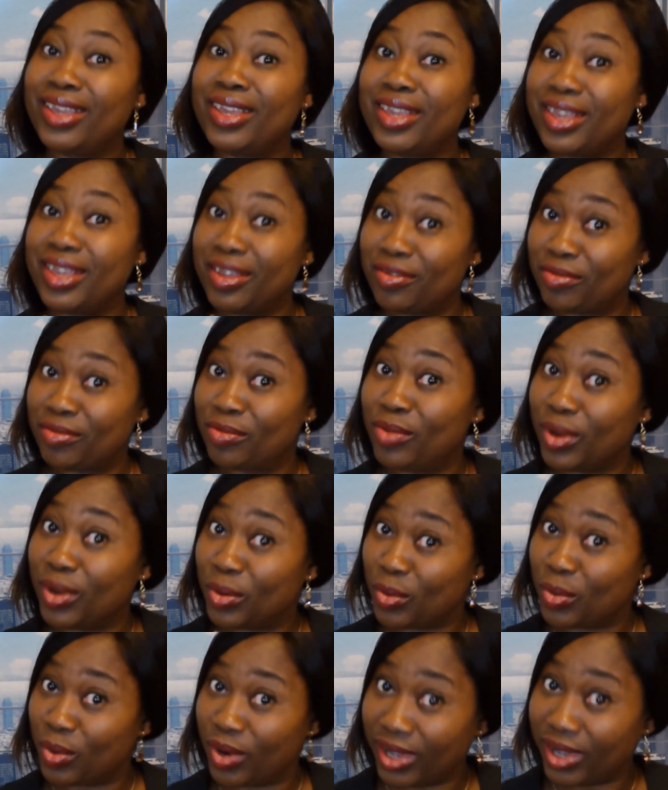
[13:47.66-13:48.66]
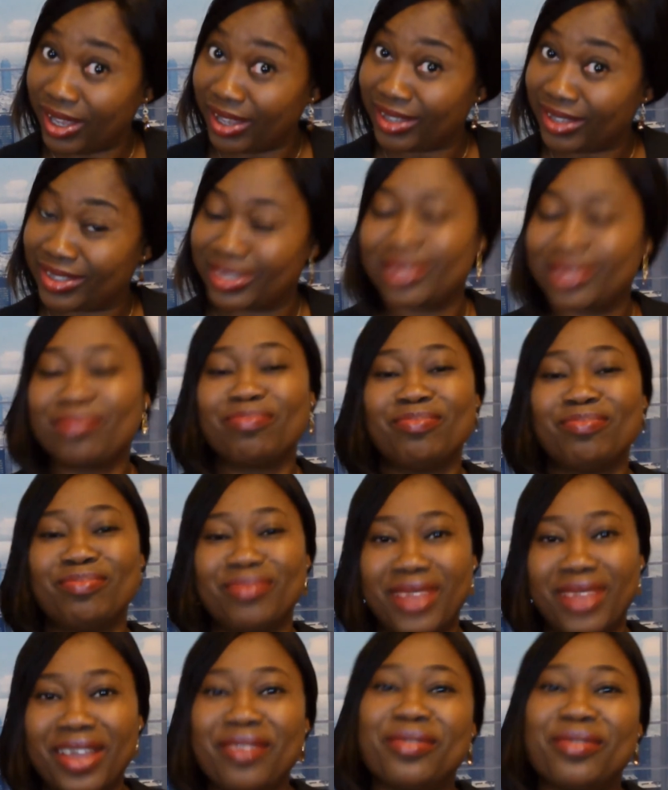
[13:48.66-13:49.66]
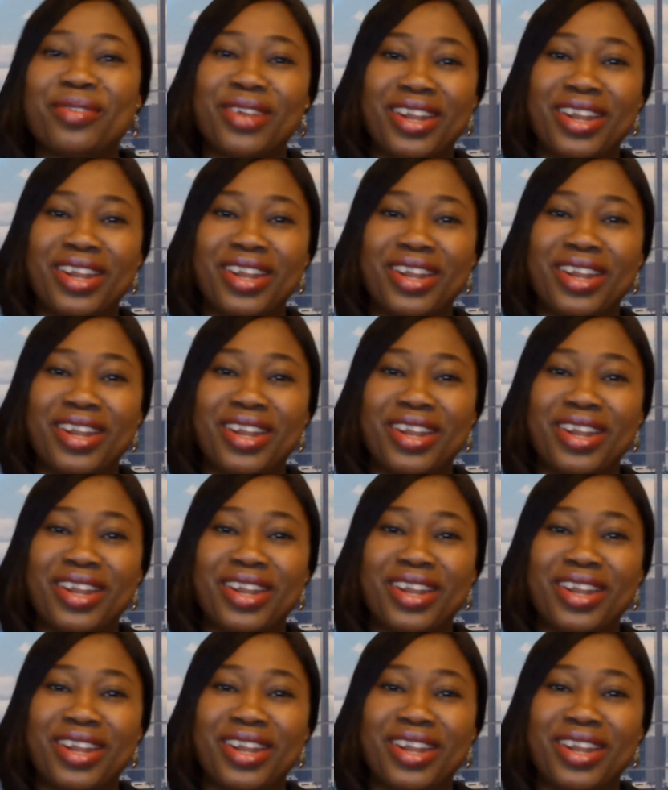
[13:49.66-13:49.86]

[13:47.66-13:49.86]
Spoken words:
if we work it. Bye for